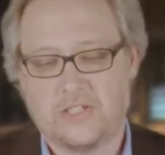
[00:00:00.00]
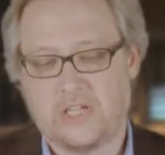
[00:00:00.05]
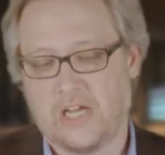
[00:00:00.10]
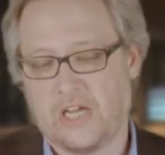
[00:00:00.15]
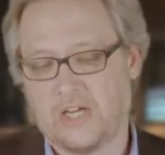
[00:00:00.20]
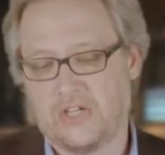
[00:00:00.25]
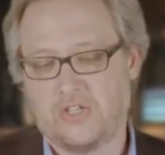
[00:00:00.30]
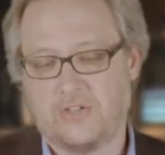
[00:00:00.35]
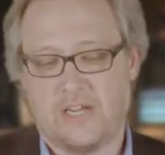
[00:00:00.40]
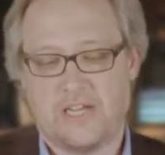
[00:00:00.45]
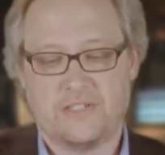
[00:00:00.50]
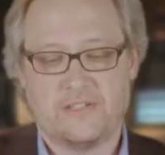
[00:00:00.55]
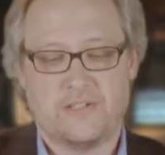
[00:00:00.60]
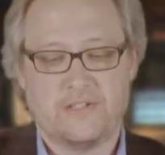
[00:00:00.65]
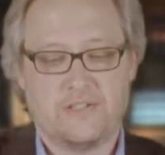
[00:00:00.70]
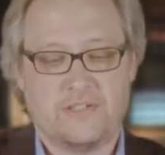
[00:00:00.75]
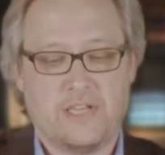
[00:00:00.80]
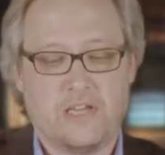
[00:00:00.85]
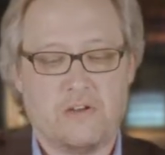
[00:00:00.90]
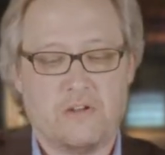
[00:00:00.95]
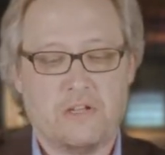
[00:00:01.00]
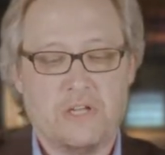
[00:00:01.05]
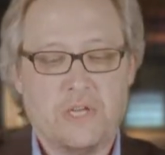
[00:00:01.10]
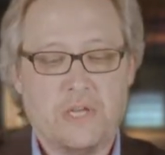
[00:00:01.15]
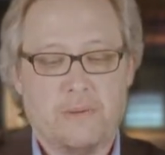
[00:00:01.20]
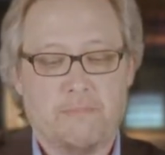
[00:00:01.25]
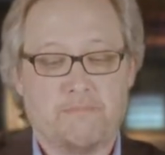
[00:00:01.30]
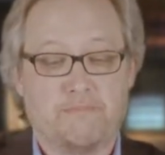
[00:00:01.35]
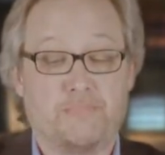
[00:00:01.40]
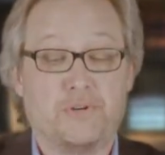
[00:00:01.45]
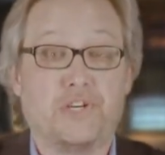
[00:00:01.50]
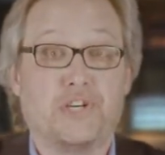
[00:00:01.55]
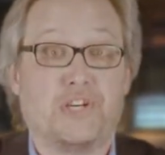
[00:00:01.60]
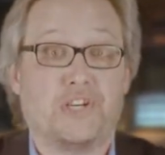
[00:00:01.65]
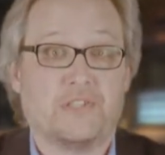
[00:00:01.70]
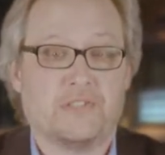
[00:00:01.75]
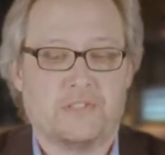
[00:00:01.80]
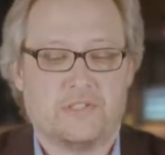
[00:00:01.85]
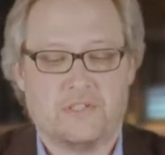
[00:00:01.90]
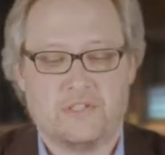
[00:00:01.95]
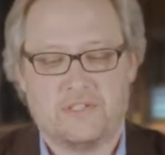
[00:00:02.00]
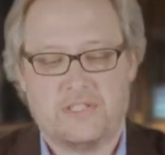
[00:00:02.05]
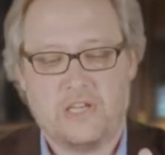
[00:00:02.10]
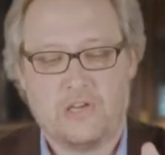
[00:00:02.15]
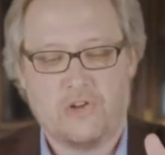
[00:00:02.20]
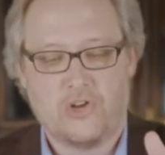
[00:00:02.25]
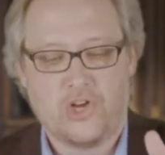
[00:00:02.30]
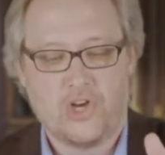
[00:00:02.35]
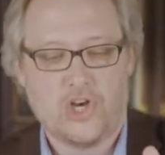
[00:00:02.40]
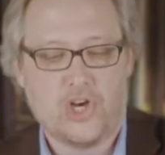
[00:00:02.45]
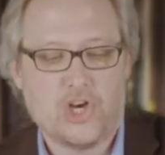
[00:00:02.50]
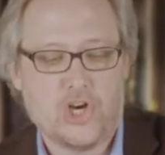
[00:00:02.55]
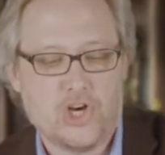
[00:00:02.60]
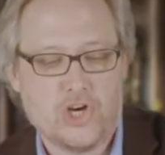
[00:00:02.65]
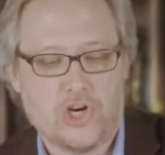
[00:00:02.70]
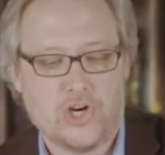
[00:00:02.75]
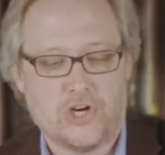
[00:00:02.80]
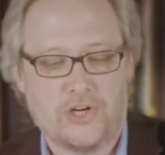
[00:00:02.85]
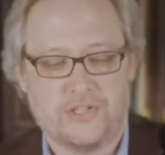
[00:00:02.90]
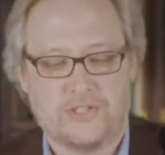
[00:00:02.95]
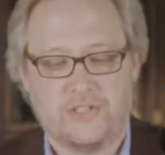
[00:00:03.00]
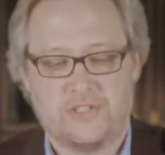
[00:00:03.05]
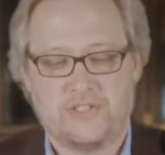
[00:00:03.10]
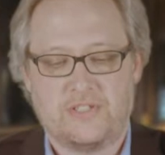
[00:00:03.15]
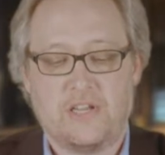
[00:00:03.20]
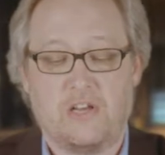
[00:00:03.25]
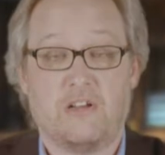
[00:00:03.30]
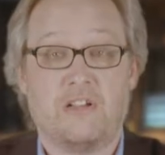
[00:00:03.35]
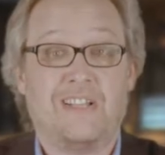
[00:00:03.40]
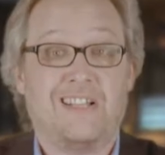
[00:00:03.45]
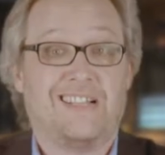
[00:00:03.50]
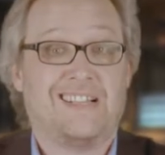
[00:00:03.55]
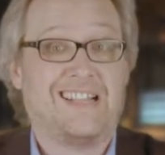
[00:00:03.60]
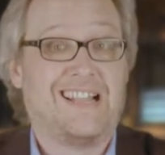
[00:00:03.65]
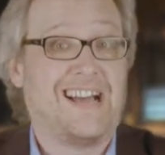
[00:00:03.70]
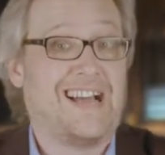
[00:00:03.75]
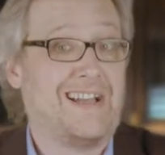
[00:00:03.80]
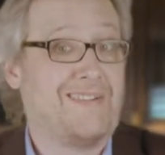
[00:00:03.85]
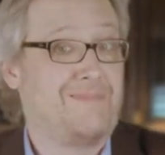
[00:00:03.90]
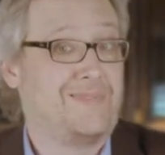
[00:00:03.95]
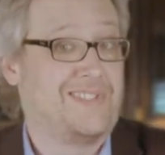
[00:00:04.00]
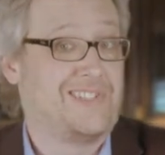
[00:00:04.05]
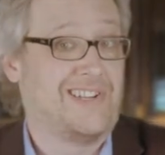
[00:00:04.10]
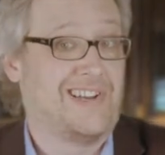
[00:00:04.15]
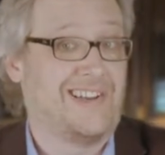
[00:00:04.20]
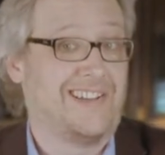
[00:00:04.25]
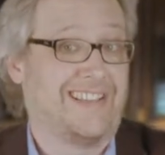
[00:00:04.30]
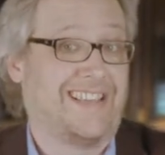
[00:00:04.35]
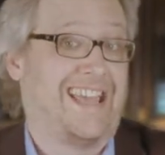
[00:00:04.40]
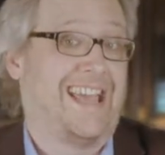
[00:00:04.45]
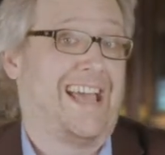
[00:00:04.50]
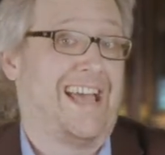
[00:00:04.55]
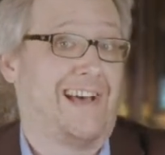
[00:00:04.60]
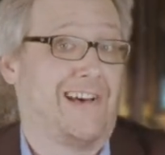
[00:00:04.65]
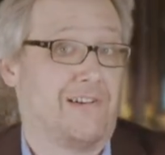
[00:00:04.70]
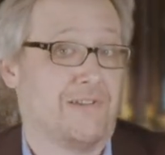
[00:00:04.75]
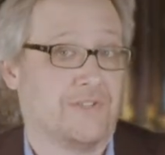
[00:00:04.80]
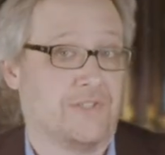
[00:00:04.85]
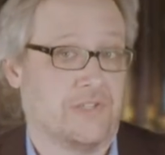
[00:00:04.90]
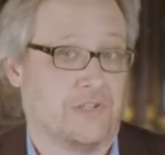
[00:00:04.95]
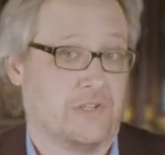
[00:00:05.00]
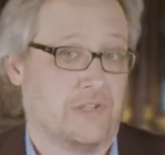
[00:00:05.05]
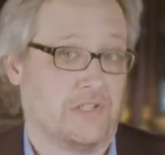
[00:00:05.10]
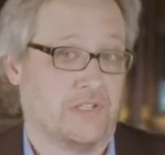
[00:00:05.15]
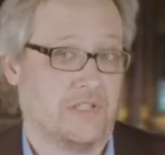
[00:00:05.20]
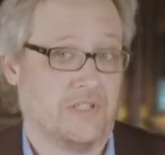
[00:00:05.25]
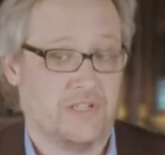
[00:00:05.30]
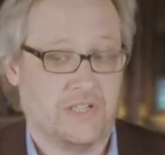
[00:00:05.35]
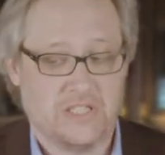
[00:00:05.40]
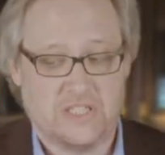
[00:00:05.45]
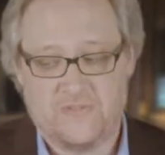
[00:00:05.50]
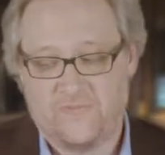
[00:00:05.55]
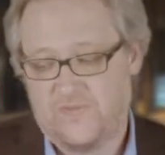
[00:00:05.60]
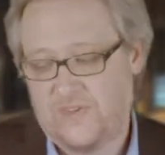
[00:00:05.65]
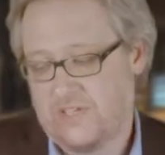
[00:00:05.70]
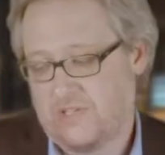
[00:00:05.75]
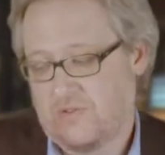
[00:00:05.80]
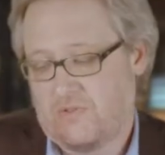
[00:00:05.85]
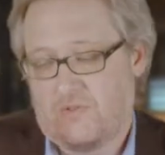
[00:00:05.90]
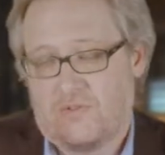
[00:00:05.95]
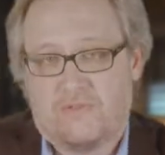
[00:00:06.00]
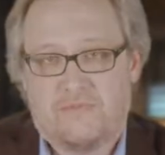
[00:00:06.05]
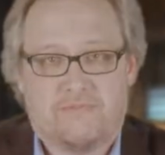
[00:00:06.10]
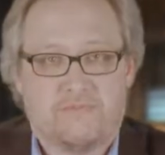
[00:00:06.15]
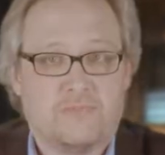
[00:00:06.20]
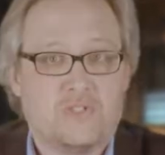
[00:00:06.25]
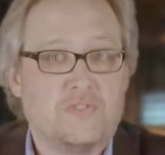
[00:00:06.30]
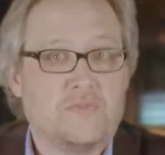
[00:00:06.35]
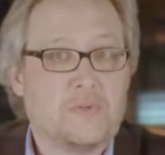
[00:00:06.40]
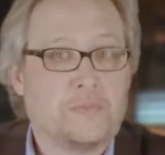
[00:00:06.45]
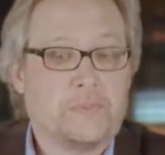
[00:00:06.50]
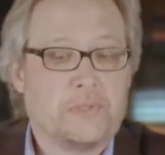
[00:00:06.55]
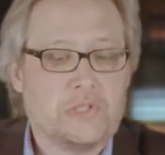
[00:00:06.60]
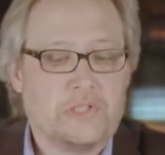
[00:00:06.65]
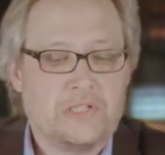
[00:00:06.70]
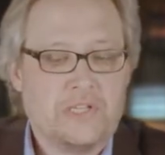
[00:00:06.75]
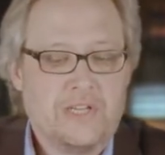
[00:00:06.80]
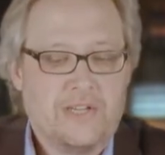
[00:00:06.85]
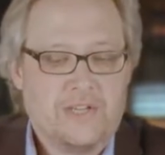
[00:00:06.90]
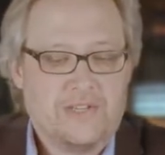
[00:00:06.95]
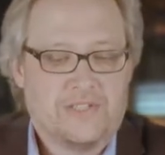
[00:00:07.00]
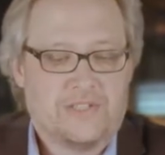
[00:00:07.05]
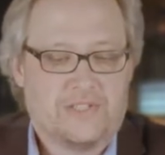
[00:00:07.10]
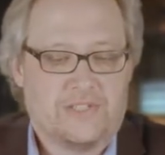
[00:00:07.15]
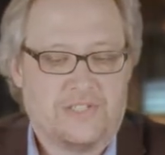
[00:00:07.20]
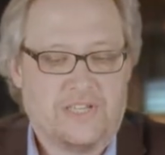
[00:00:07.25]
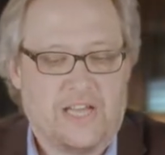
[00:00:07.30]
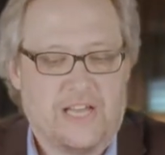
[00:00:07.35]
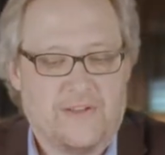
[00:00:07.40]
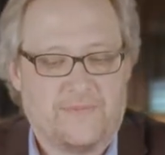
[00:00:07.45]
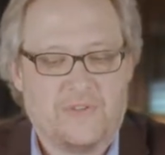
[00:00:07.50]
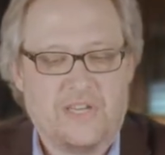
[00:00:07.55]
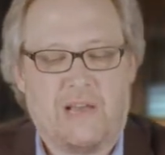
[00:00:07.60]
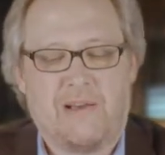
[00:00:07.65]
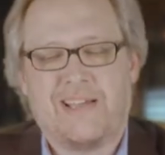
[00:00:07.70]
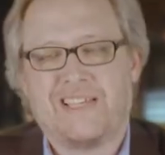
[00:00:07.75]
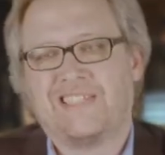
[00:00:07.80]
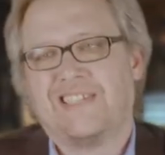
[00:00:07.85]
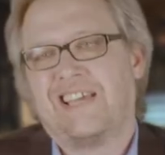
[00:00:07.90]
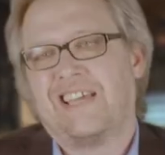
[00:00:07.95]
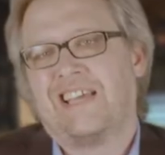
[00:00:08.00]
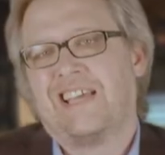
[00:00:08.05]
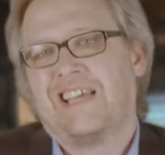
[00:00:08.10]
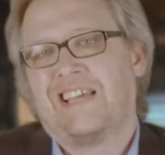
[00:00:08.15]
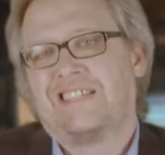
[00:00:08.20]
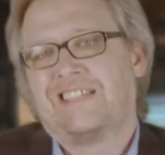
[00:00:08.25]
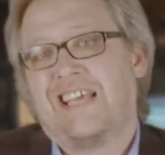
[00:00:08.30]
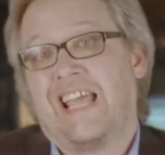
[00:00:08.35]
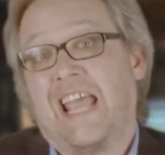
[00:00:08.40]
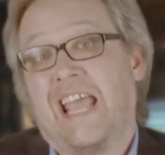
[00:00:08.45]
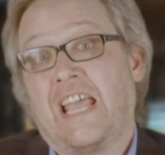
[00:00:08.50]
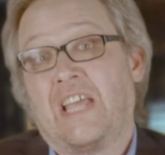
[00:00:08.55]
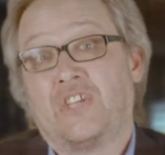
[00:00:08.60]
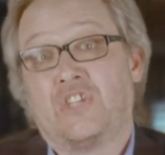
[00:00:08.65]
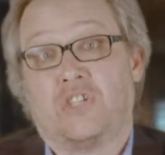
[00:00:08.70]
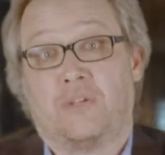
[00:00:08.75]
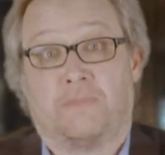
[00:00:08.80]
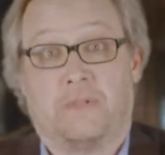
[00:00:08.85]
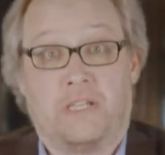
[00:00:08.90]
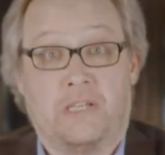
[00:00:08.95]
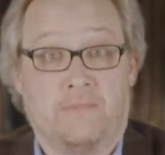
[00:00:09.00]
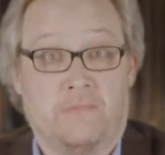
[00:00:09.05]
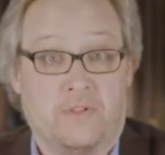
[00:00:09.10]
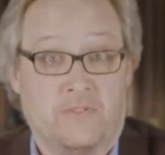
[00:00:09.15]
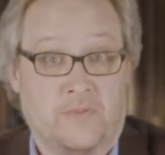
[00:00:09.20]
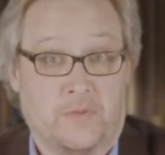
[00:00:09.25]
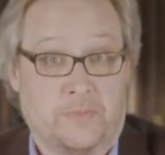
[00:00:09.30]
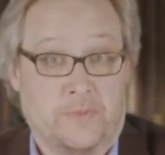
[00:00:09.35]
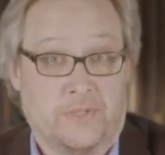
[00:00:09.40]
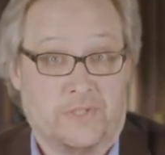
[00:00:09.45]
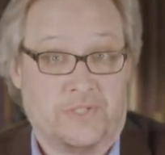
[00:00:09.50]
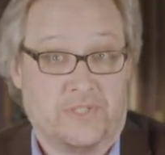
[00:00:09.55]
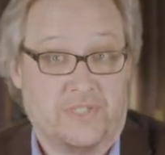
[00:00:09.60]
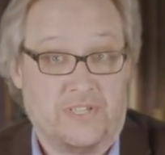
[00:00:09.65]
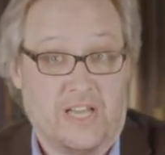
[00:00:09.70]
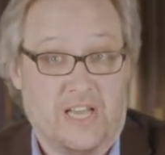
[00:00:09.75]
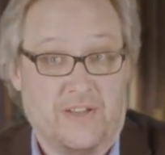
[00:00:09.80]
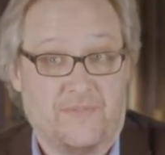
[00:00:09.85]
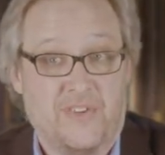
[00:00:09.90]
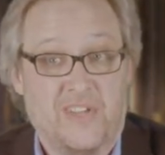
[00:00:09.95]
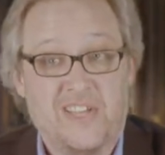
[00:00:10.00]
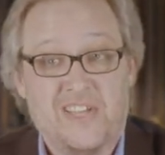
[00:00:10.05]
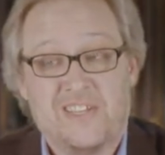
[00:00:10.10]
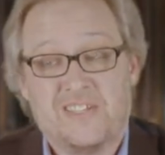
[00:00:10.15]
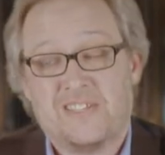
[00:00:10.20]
Contracts to sell books, to sell cars, to sell livestock, cows are goods. Physical, movable stuff. Now I say tangibly movable stuff.